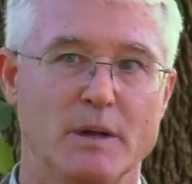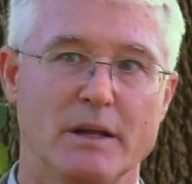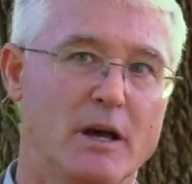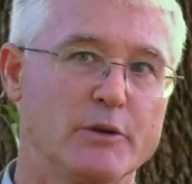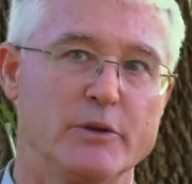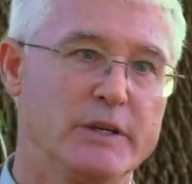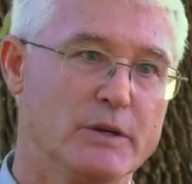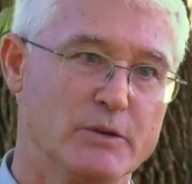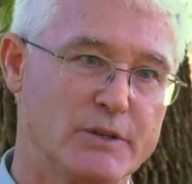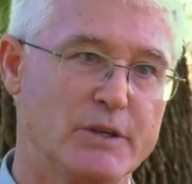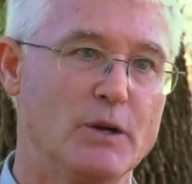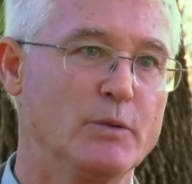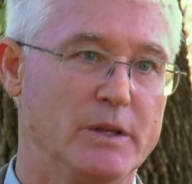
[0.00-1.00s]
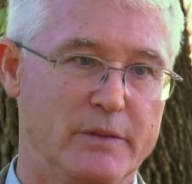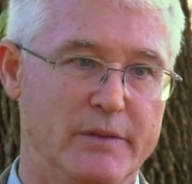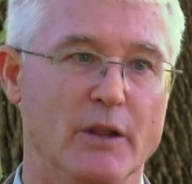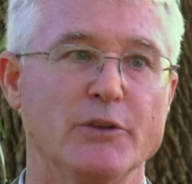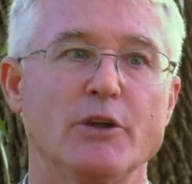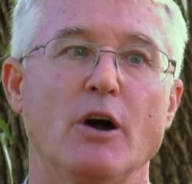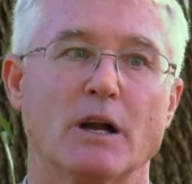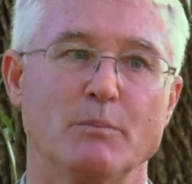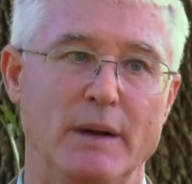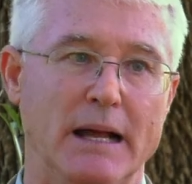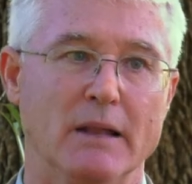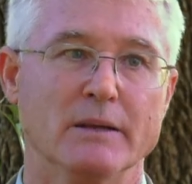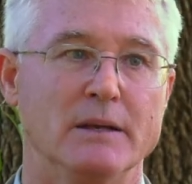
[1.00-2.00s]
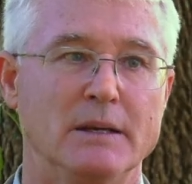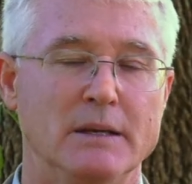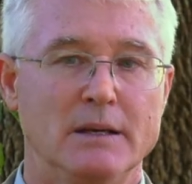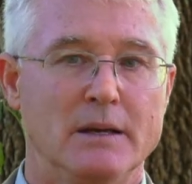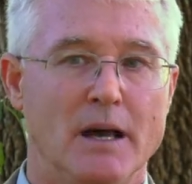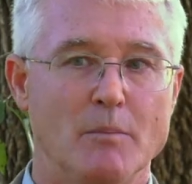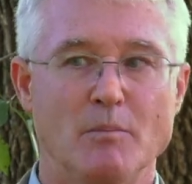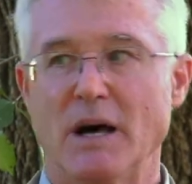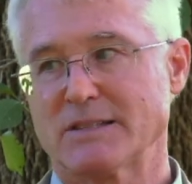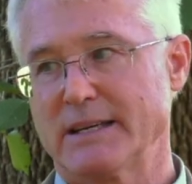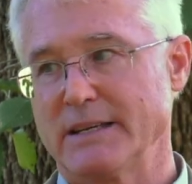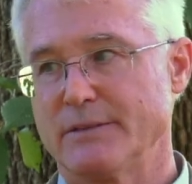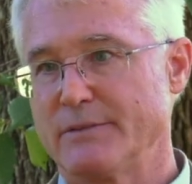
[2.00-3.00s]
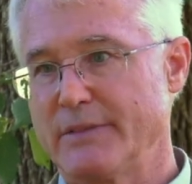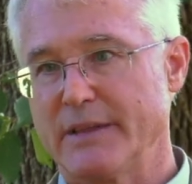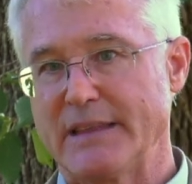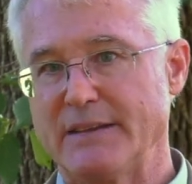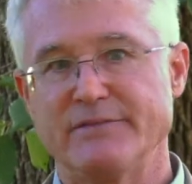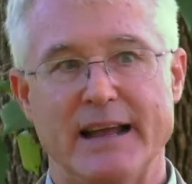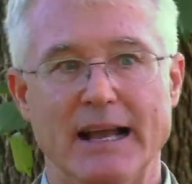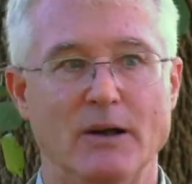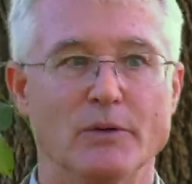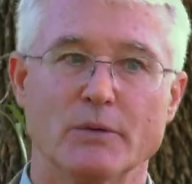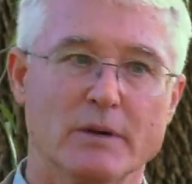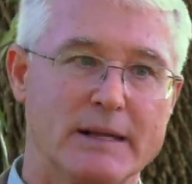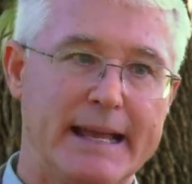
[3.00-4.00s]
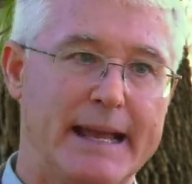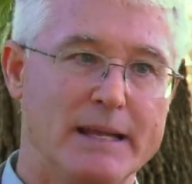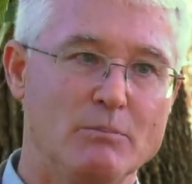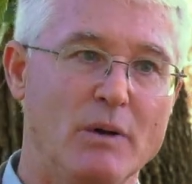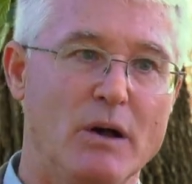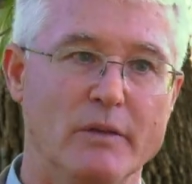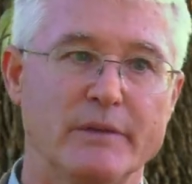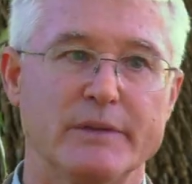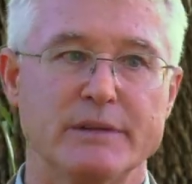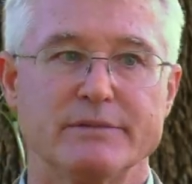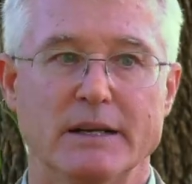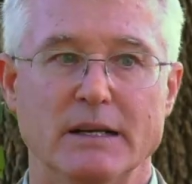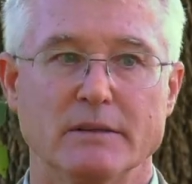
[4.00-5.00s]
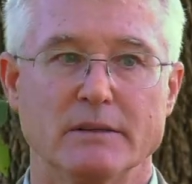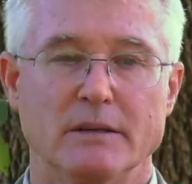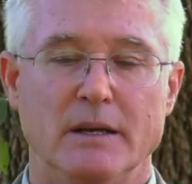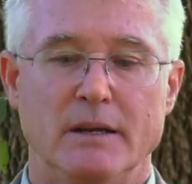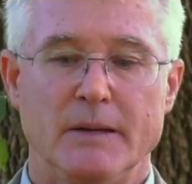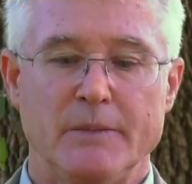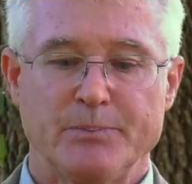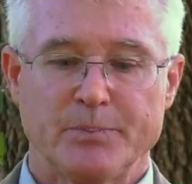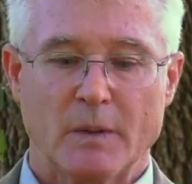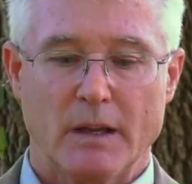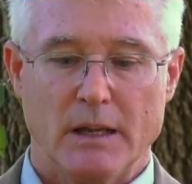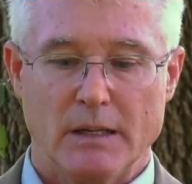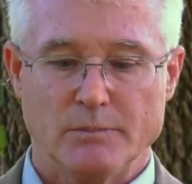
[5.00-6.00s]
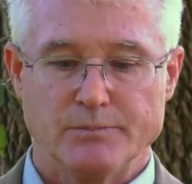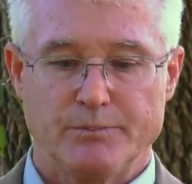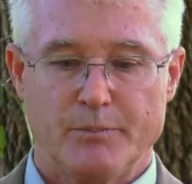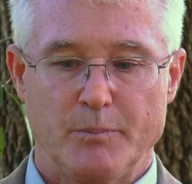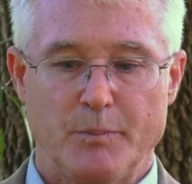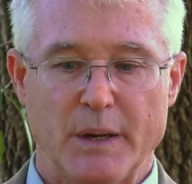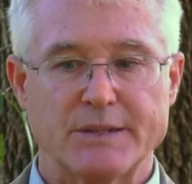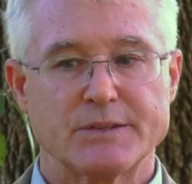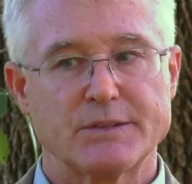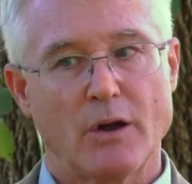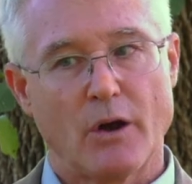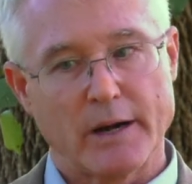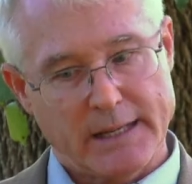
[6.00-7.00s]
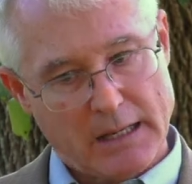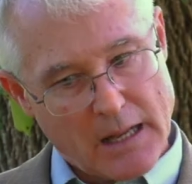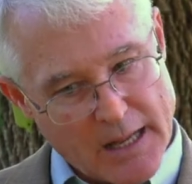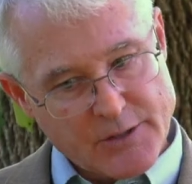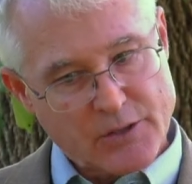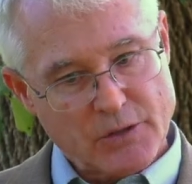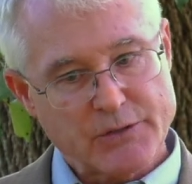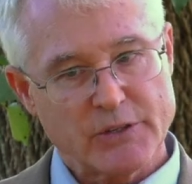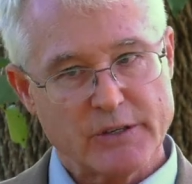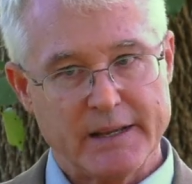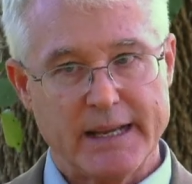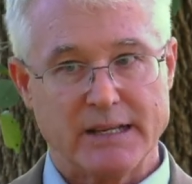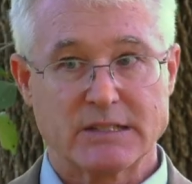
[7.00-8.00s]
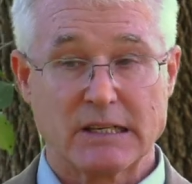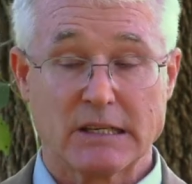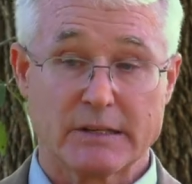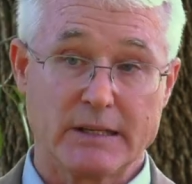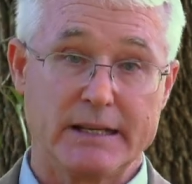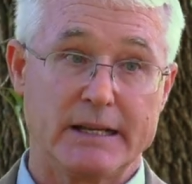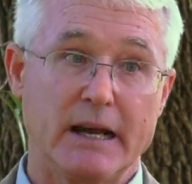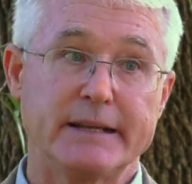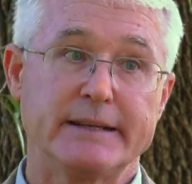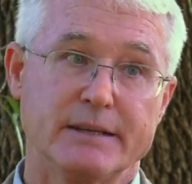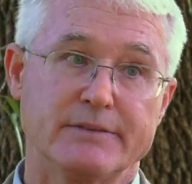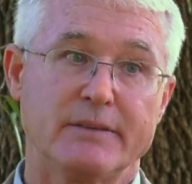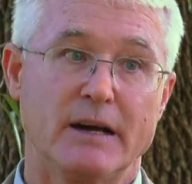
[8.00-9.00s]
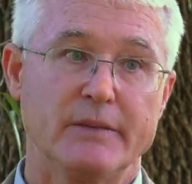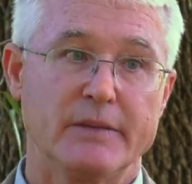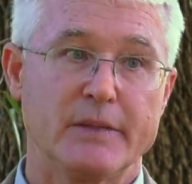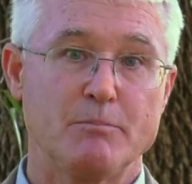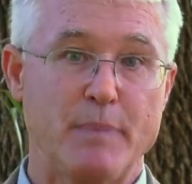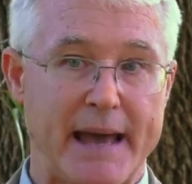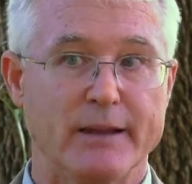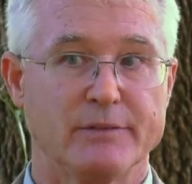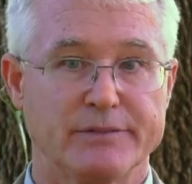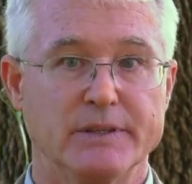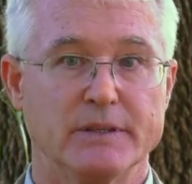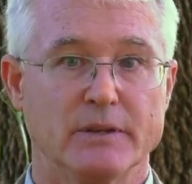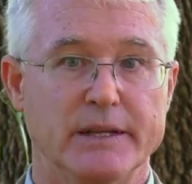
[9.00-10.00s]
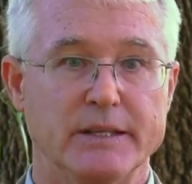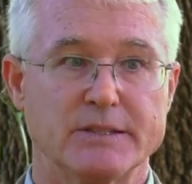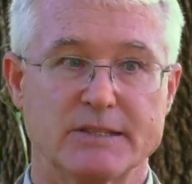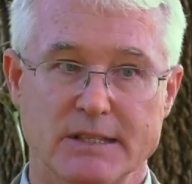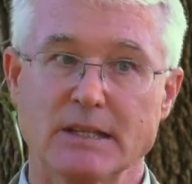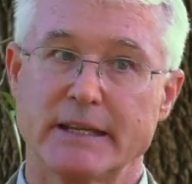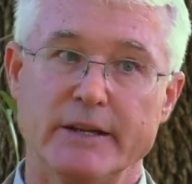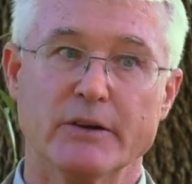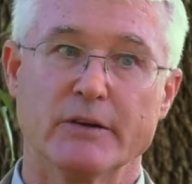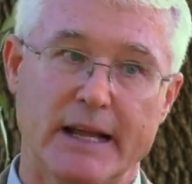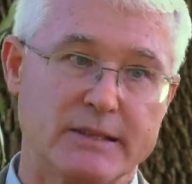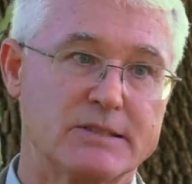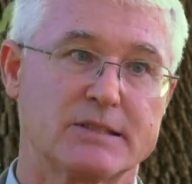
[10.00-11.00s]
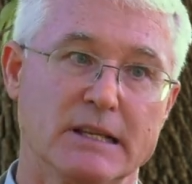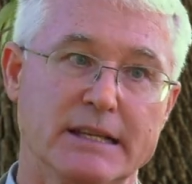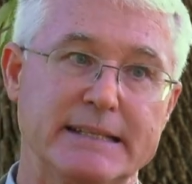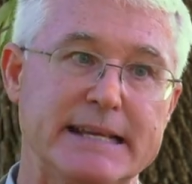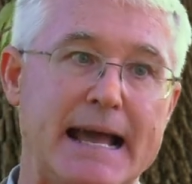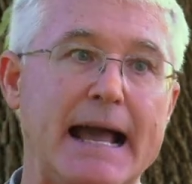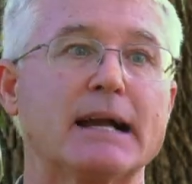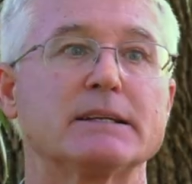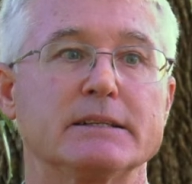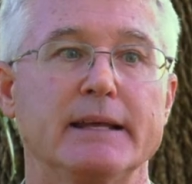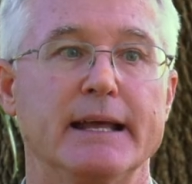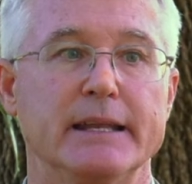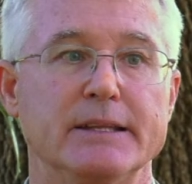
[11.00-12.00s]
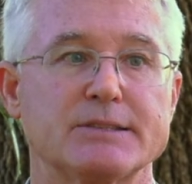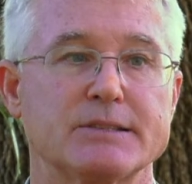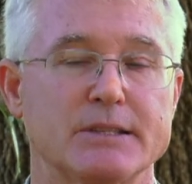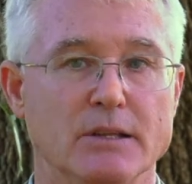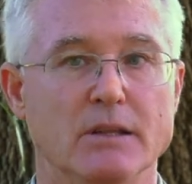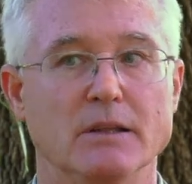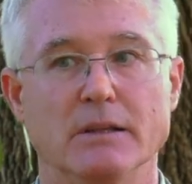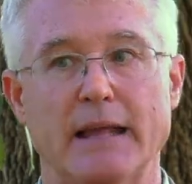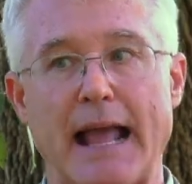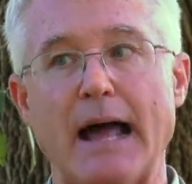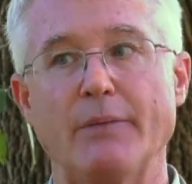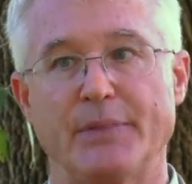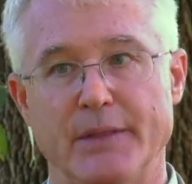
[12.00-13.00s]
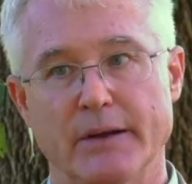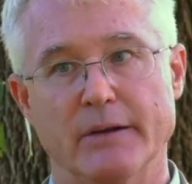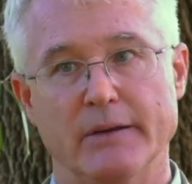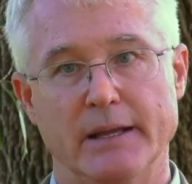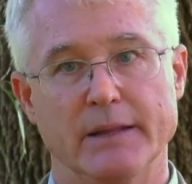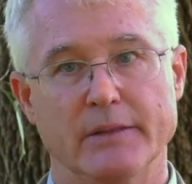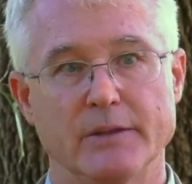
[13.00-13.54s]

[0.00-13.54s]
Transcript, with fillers: a hundred years ago that they'll talk about. A musket that they found or a cannonball that they found. Um, but archaeological survey has clearly identified that the battlefield is still here and still intact, and it's still out there in